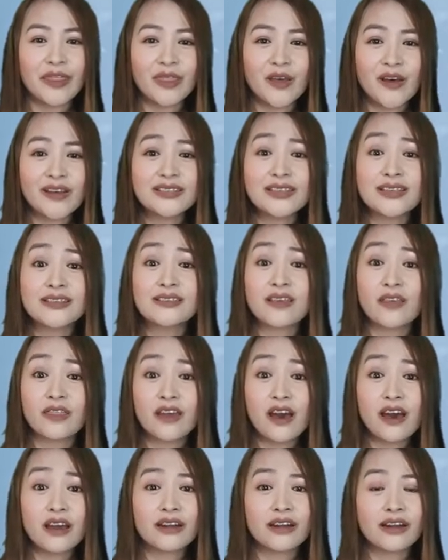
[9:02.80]
Mendoza's
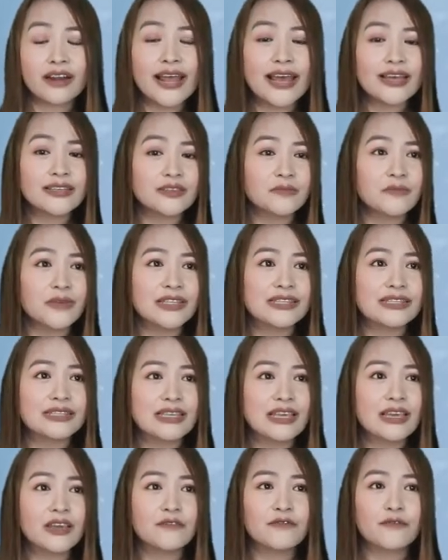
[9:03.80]
daughter has been
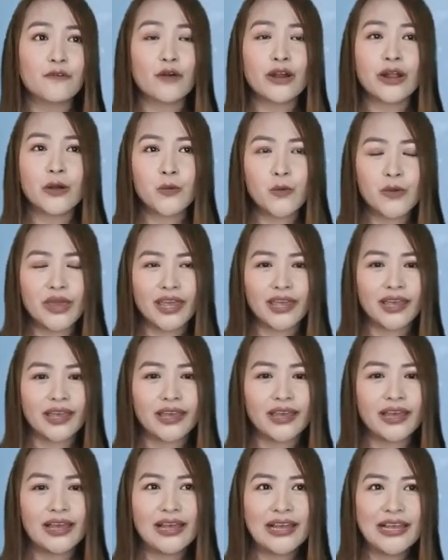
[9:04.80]
sick for a week.
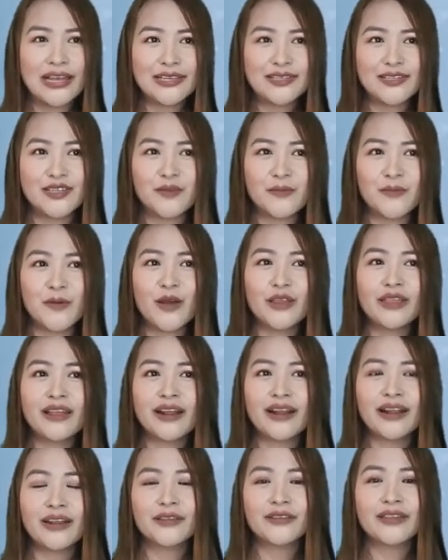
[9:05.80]
She brought
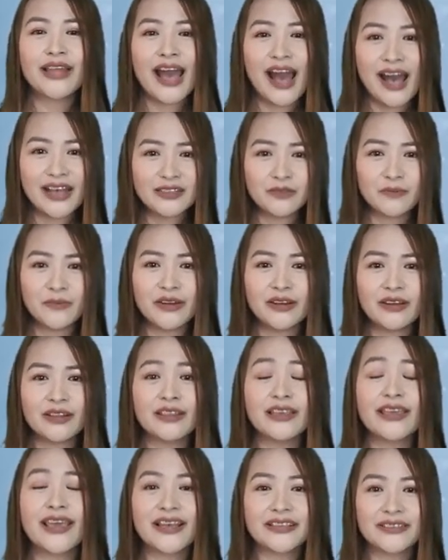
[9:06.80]
her to the
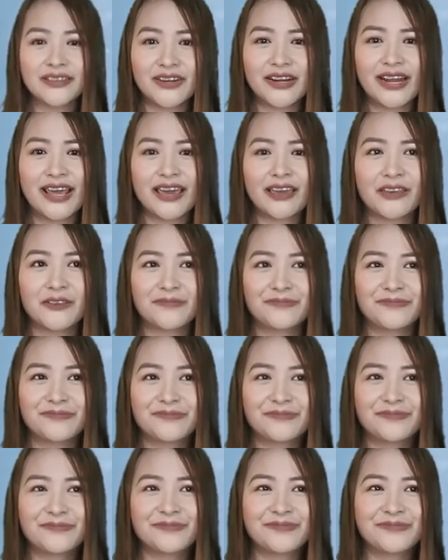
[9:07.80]
hospital yesterday.
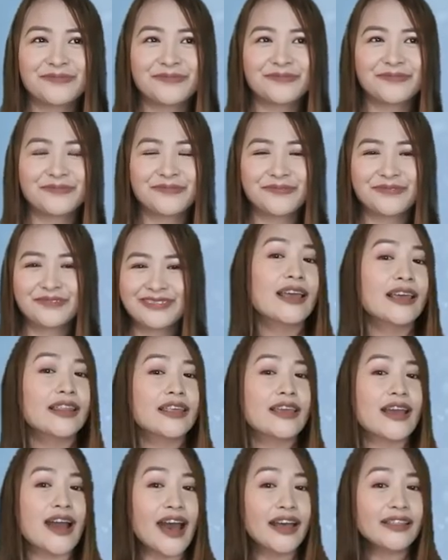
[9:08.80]

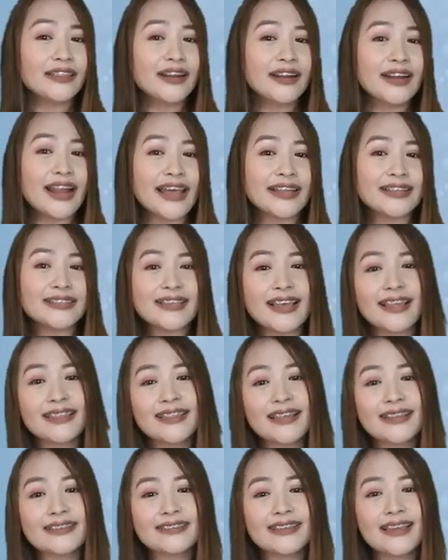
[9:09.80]
The underlying
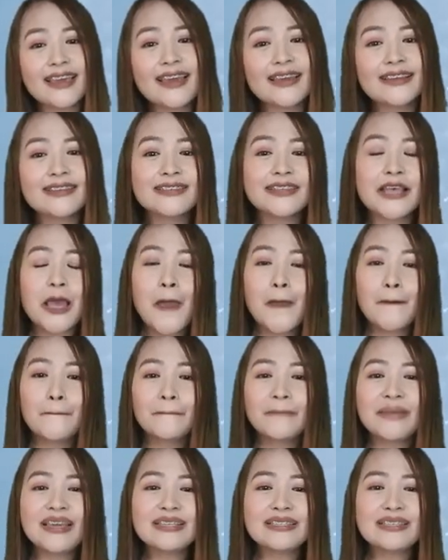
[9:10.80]
sentence is,
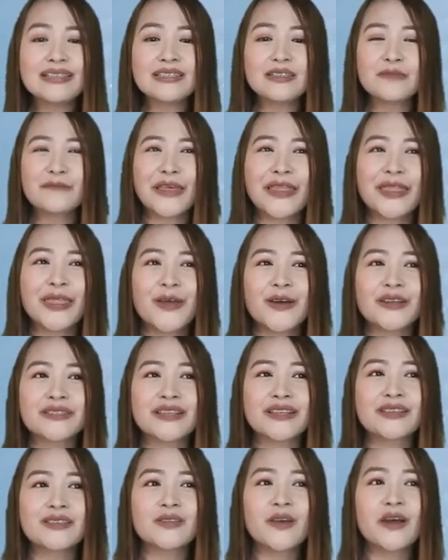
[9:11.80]
Mrs.
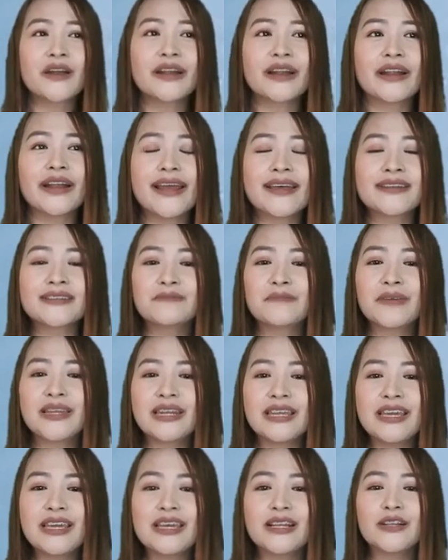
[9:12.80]
Mendoza's daughter has
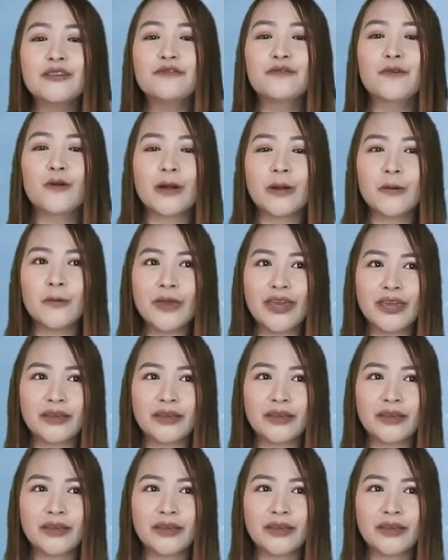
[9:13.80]
been ill for a